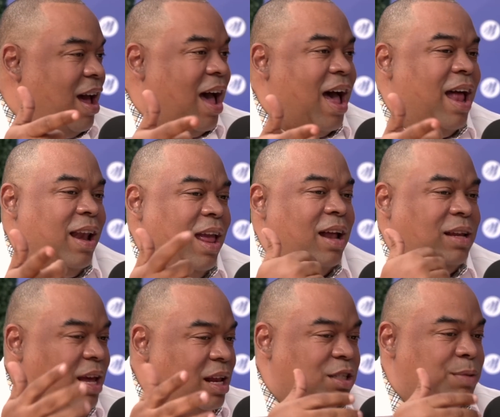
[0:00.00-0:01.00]
And they had
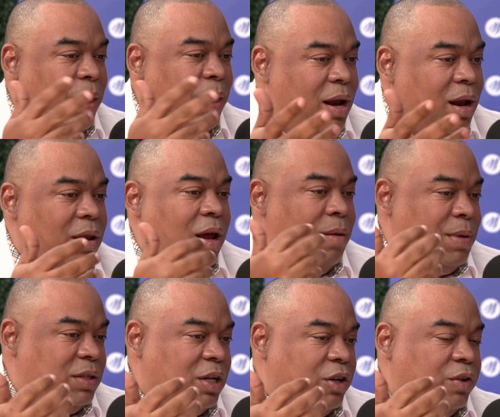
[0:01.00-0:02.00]
kids playing on them,
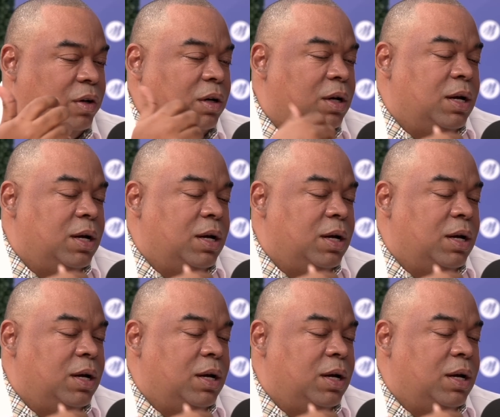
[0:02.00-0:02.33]
etc.